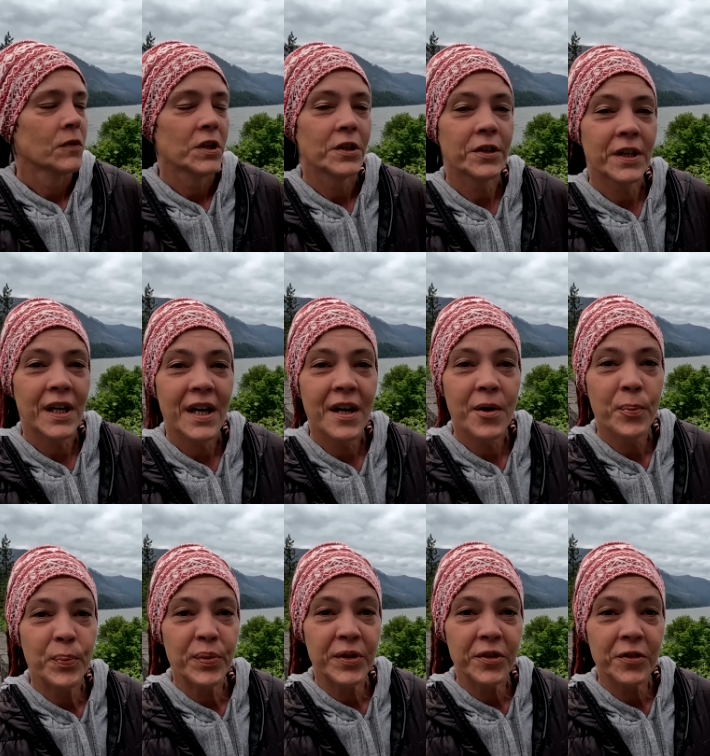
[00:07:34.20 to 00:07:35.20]
Look at how
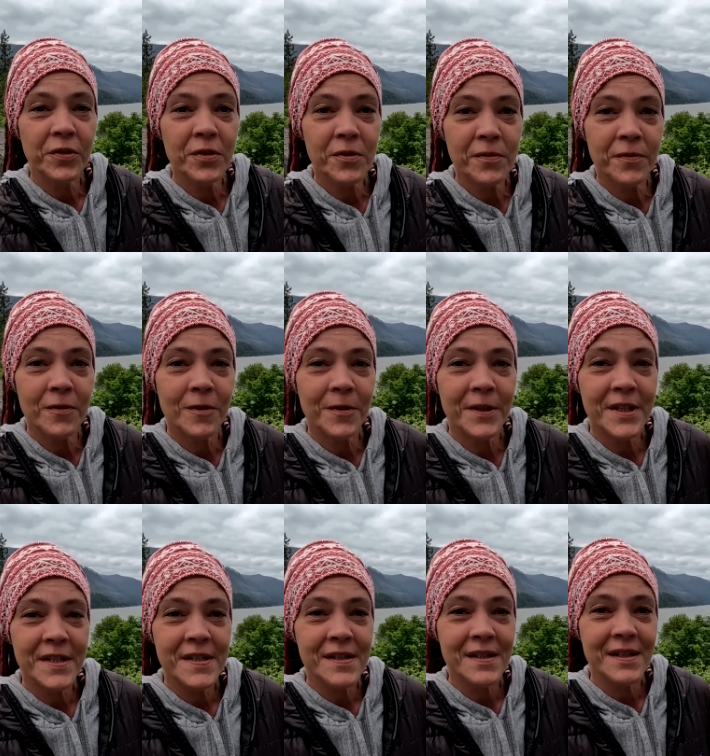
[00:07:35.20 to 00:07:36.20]
beautiful
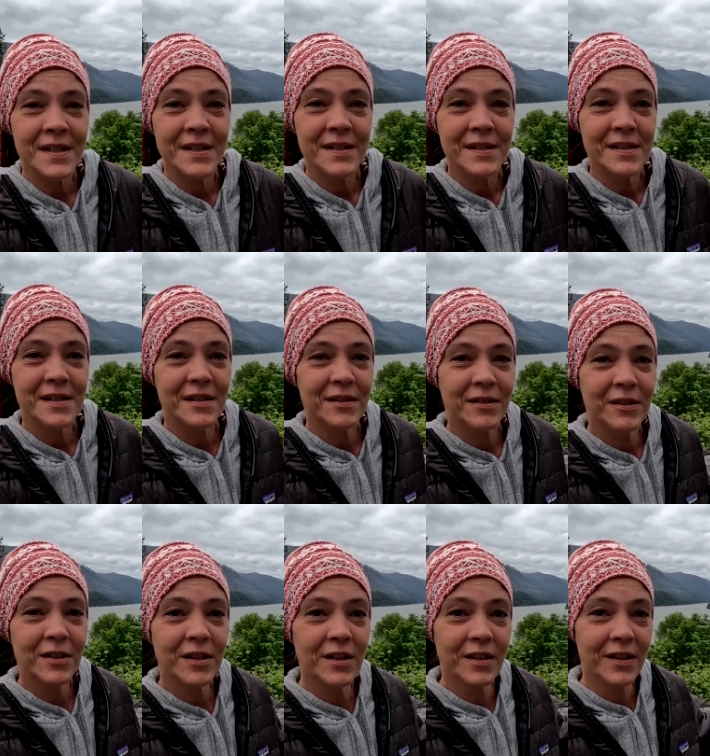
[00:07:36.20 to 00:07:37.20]
this is.
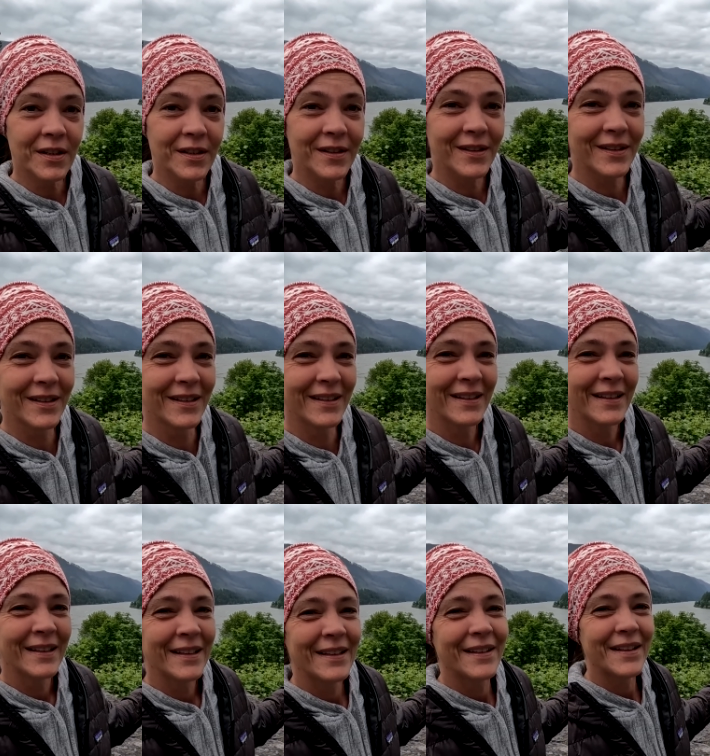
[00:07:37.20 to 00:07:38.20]
Look,
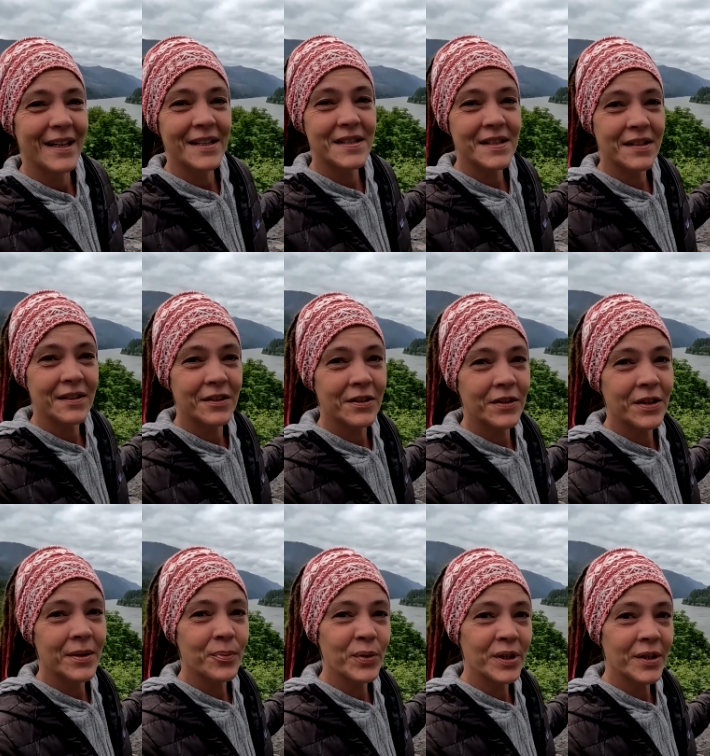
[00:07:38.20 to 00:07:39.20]
that's the
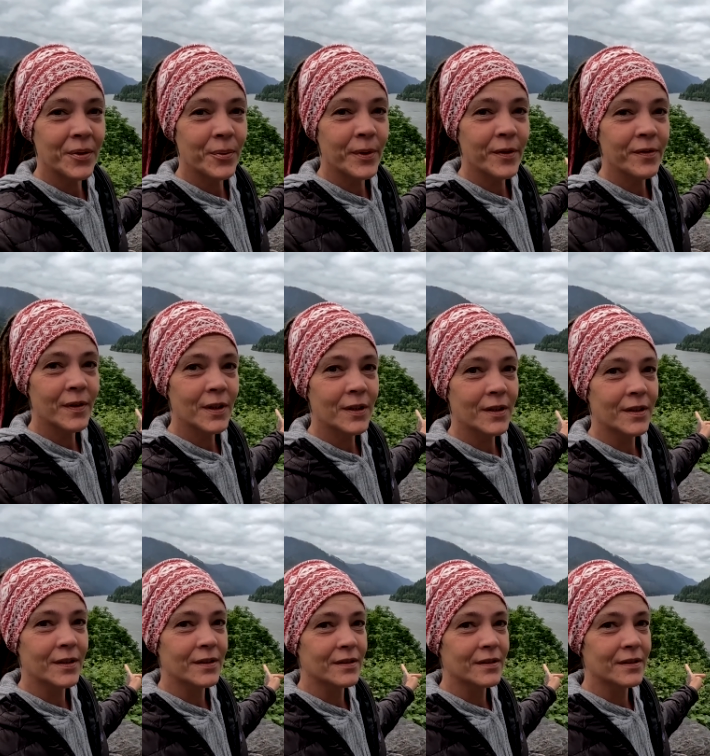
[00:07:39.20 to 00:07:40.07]
Columbia River.